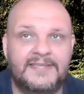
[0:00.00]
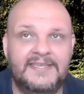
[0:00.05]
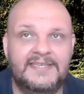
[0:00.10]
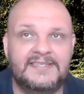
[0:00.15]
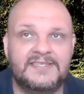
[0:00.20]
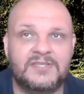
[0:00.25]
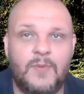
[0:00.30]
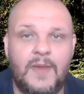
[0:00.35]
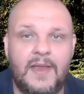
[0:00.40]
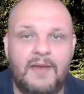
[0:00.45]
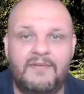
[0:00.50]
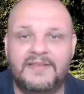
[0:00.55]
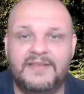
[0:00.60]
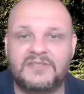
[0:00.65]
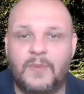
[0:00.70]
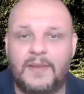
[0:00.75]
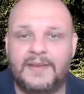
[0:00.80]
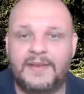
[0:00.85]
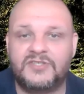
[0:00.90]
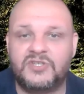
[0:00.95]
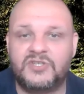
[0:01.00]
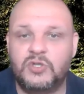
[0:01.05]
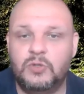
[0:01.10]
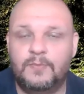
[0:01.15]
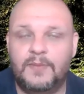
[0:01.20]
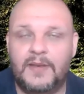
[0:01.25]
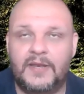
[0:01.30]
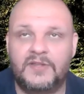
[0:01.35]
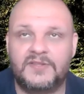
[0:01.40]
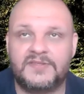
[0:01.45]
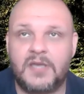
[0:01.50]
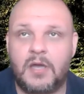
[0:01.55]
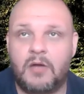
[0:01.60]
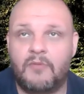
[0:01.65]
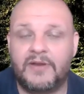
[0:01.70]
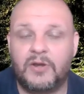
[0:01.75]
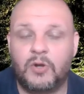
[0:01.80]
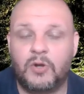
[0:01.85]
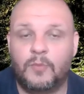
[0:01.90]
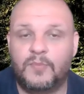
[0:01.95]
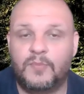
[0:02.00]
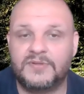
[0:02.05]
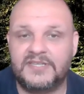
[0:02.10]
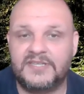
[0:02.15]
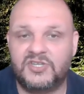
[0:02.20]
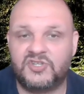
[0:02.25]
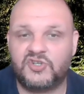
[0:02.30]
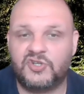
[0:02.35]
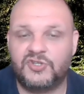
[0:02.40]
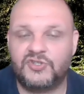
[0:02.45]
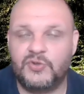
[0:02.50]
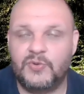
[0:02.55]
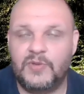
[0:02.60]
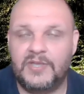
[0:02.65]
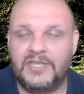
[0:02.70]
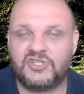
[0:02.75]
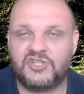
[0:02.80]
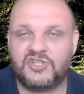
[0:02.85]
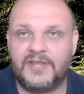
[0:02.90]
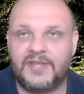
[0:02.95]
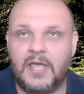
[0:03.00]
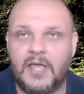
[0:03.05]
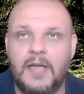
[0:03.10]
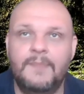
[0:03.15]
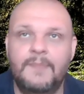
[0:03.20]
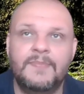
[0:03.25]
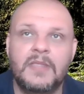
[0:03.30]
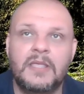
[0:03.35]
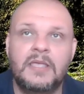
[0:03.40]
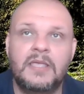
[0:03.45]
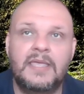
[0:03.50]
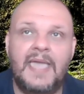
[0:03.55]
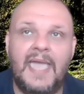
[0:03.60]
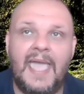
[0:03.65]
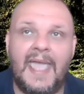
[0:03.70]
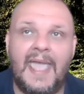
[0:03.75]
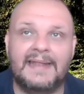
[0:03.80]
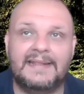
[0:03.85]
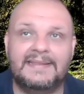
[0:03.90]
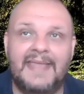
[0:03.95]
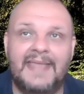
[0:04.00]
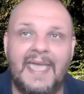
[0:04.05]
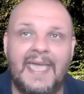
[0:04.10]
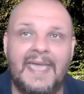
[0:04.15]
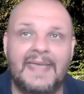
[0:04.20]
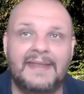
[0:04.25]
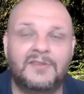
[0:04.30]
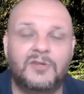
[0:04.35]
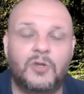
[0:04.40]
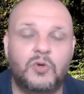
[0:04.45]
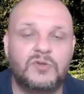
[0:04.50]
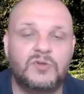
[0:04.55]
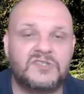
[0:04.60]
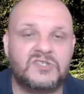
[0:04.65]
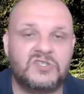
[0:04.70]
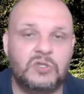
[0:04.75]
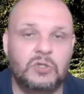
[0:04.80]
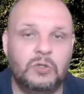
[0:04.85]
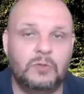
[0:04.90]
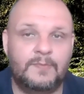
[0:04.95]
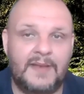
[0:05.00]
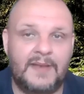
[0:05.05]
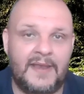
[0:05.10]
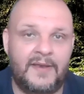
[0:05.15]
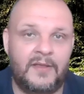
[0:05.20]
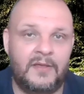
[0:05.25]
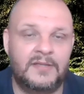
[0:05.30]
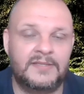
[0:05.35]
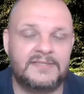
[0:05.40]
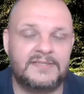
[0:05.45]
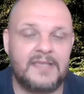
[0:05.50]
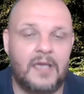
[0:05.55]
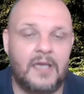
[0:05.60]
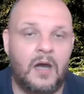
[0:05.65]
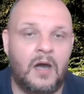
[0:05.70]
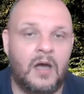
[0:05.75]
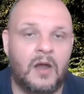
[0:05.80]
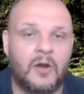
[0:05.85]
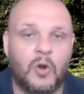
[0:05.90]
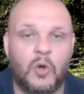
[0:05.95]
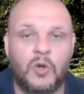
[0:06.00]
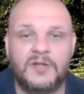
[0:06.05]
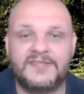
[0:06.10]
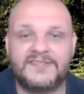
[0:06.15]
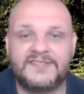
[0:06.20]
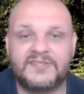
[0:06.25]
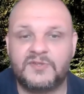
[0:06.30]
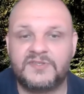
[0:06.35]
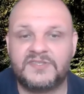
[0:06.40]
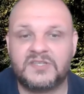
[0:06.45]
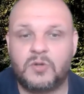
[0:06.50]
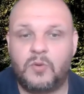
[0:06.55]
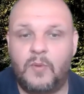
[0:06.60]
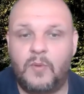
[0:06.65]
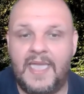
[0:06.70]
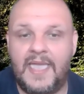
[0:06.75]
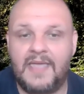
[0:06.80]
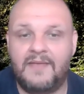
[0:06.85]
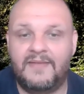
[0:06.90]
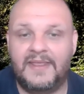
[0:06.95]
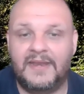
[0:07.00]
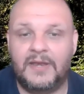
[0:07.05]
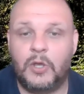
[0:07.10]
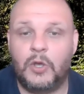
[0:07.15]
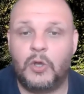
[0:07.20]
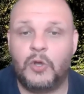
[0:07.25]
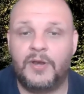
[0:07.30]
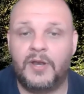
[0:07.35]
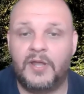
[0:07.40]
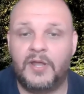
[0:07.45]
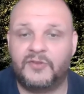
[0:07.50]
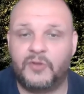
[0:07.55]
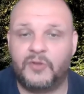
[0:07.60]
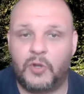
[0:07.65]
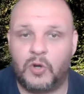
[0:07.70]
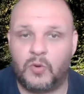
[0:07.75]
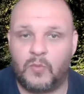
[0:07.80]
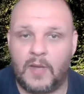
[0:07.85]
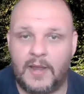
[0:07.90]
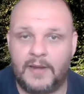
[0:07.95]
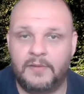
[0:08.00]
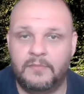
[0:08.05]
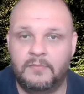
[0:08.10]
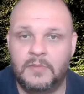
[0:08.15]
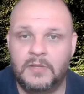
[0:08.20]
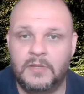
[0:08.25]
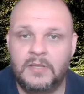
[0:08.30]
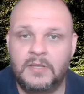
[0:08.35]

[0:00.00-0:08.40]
T square is when two planets are in opposition to each other, and then those two planets are also squaring another one.